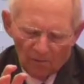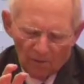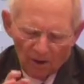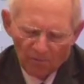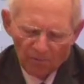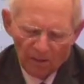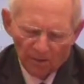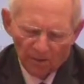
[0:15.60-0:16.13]

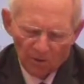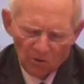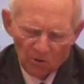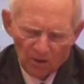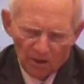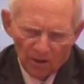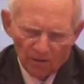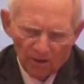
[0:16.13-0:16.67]
Vice President
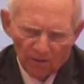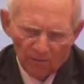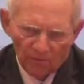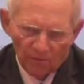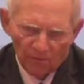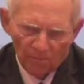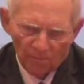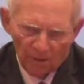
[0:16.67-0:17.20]
Chinas
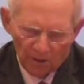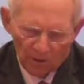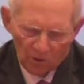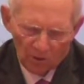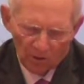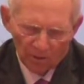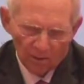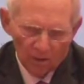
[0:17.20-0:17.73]
has
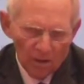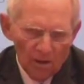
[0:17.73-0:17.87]
mentioned.